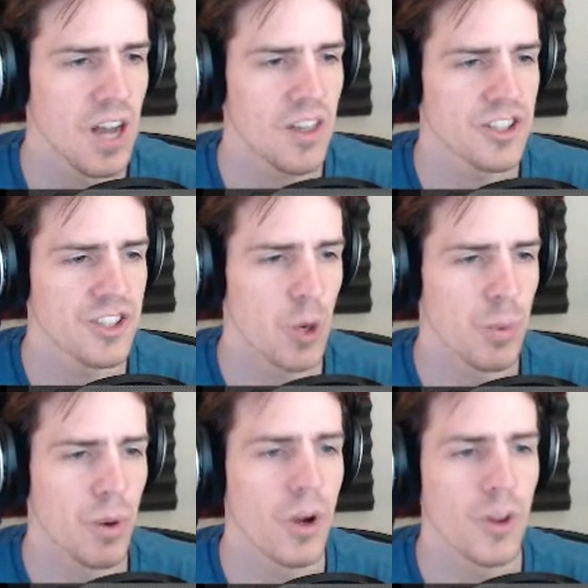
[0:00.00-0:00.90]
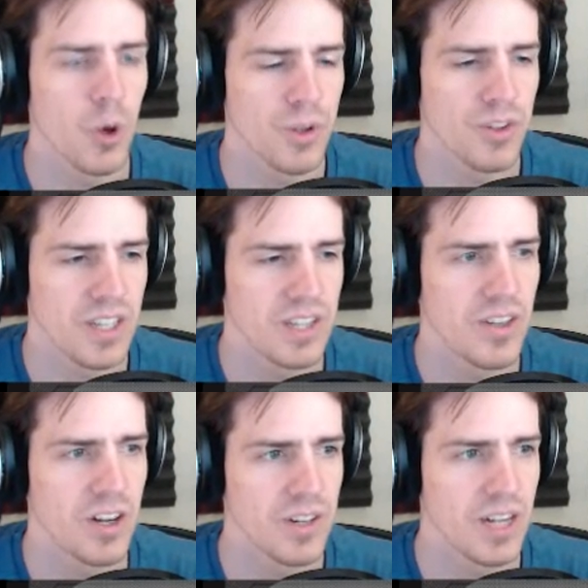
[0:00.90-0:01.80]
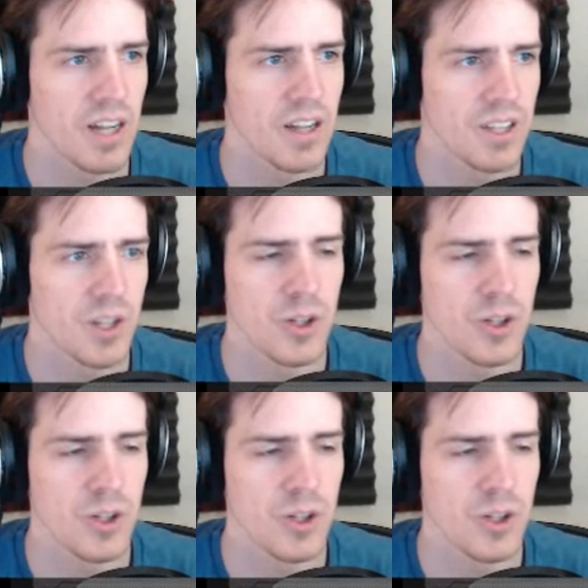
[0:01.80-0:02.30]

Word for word: I thought she just opened it. Okay, the oatmeal's in there. Yeah.